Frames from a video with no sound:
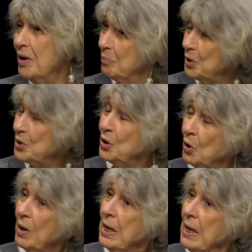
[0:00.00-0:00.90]
But
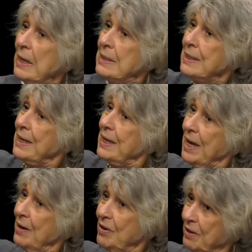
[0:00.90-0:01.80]
it's like
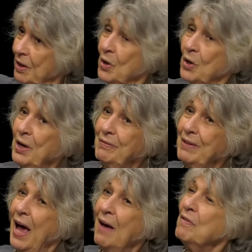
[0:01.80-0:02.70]
everything. You have to
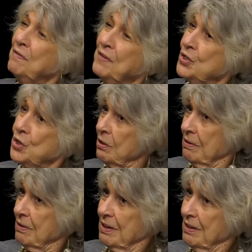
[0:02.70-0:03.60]
have a vision
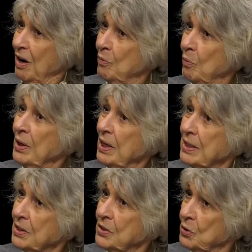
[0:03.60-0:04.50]
of what it
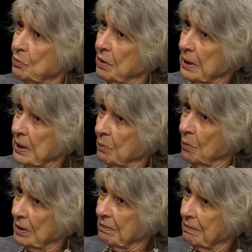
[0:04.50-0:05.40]
is you really
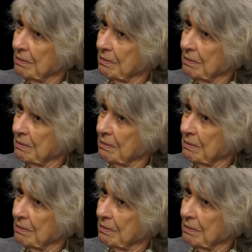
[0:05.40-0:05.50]
want.